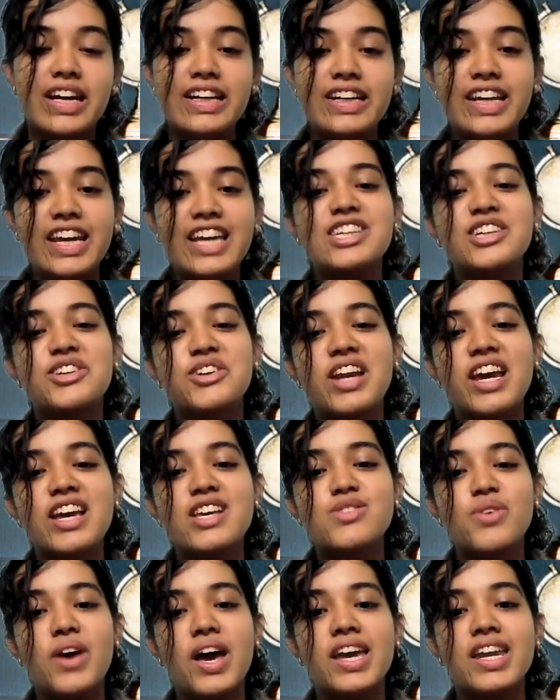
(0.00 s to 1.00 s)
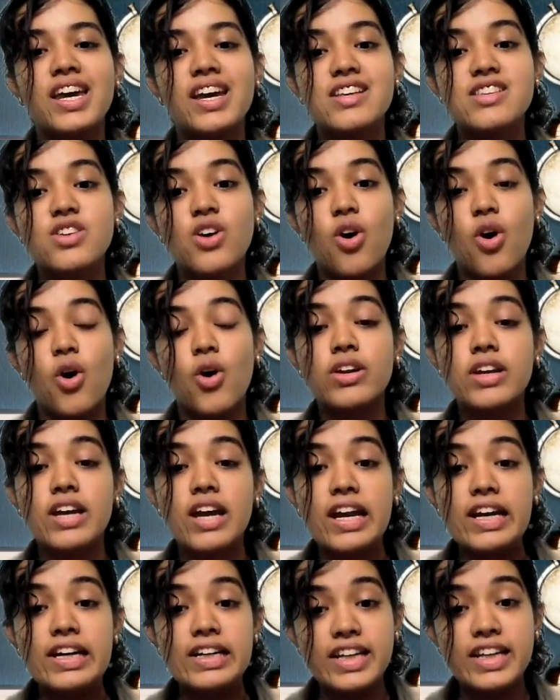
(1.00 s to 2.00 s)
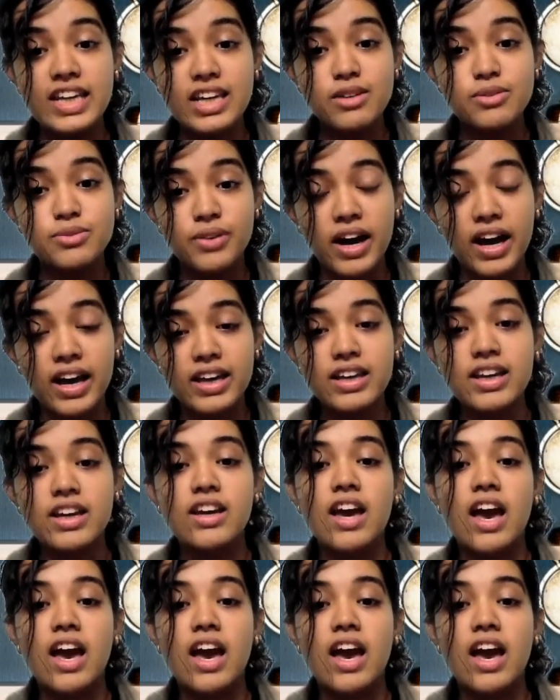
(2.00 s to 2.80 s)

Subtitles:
decentralized finance or DeFi.